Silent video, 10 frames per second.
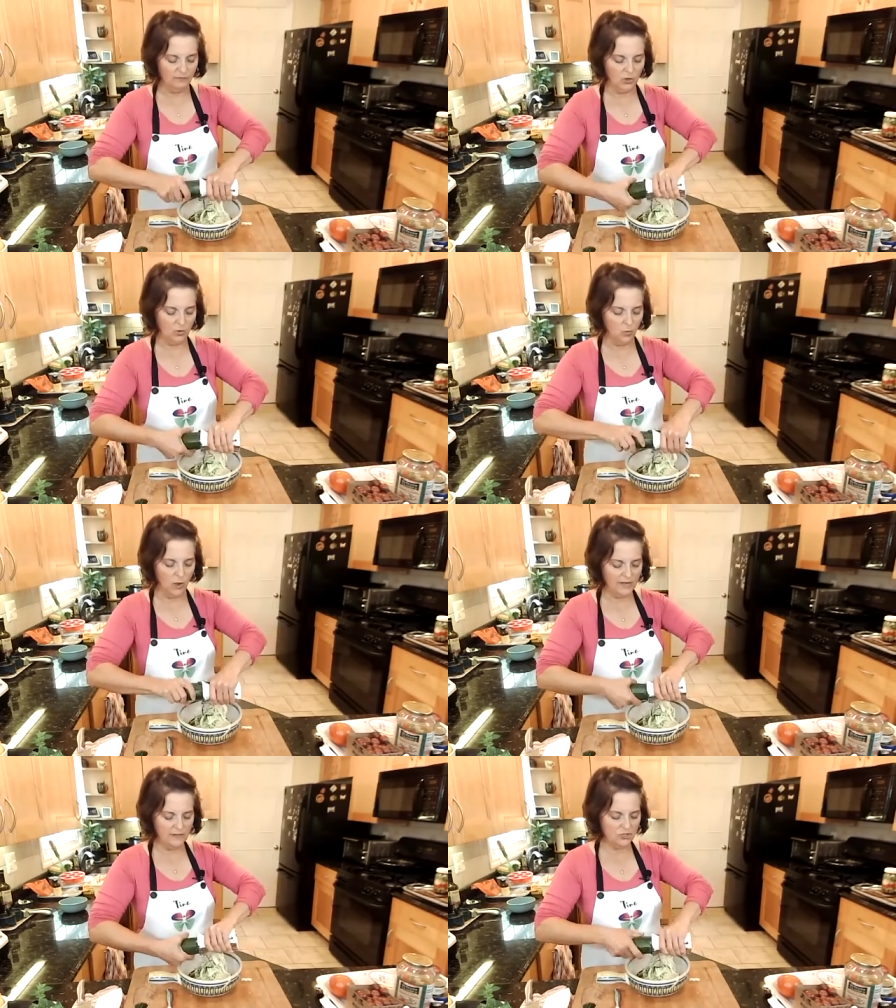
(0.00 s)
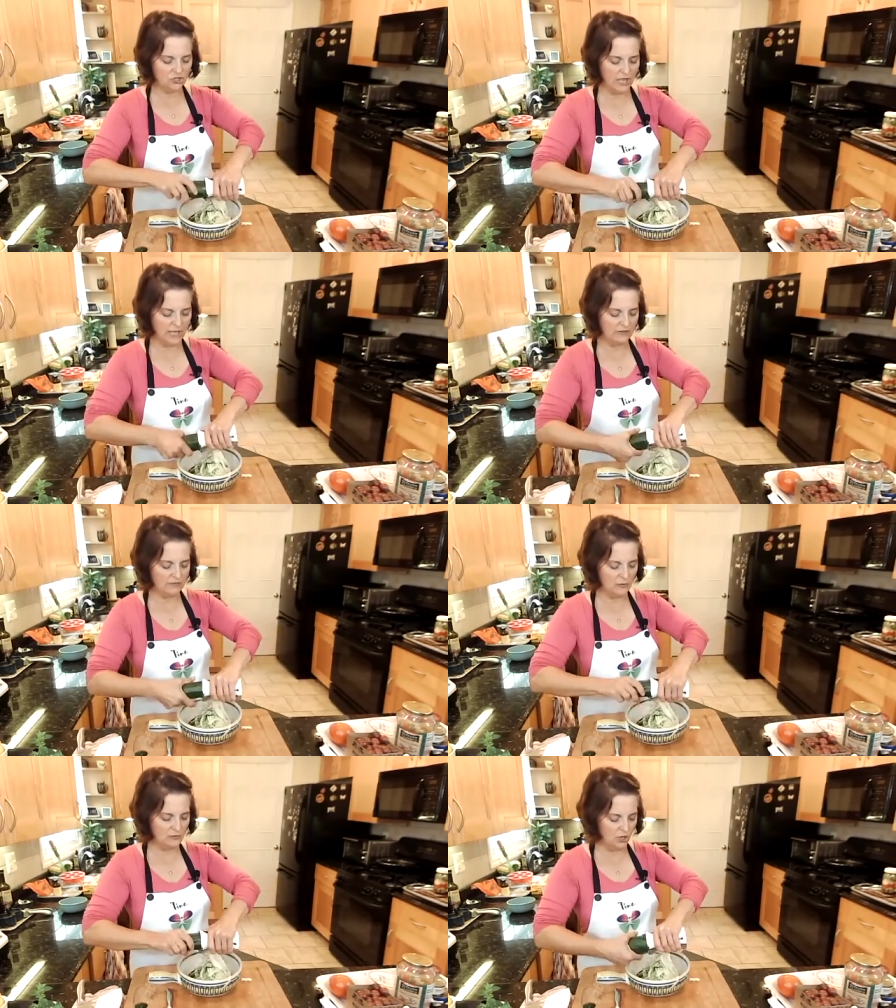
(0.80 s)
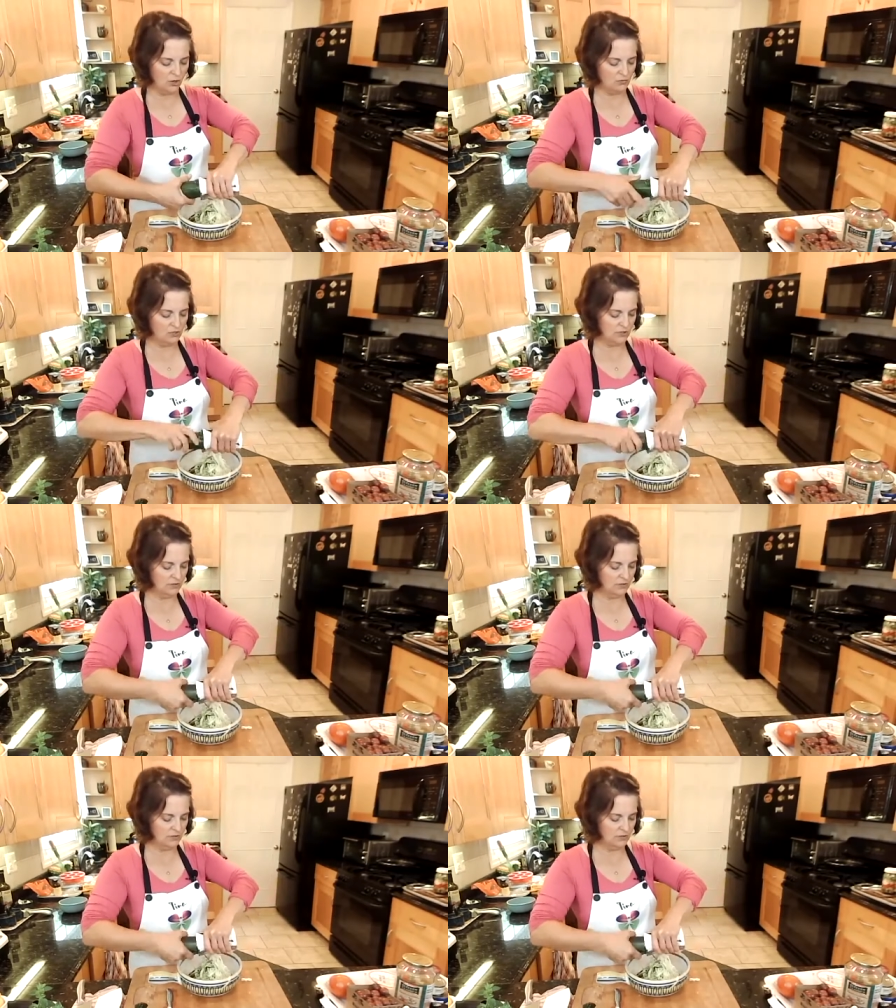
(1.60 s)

put a 1 in the chat if you don't.